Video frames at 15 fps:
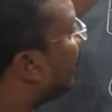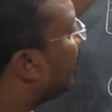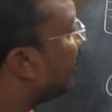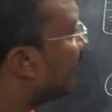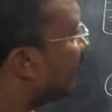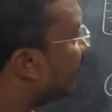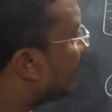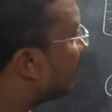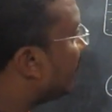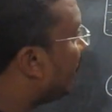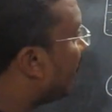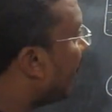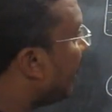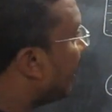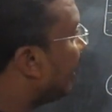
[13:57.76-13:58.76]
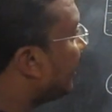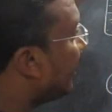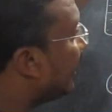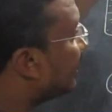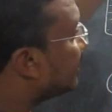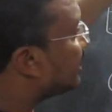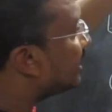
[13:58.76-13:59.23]
filled with a
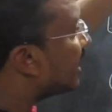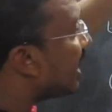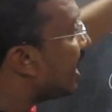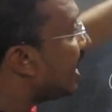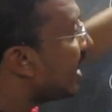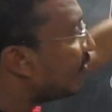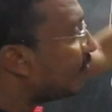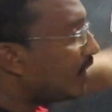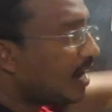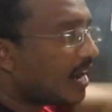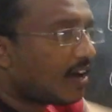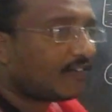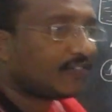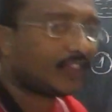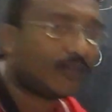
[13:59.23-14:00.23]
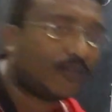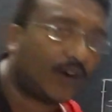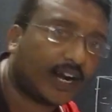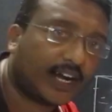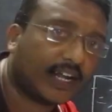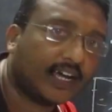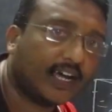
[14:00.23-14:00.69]
various level of the
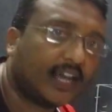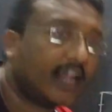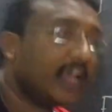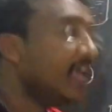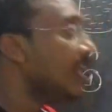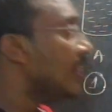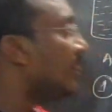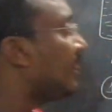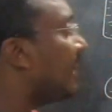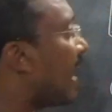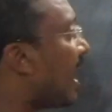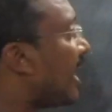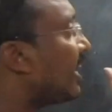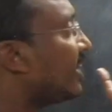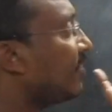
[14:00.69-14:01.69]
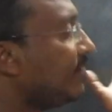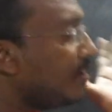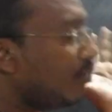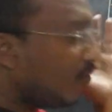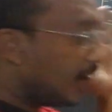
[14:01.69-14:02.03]
water, they are giving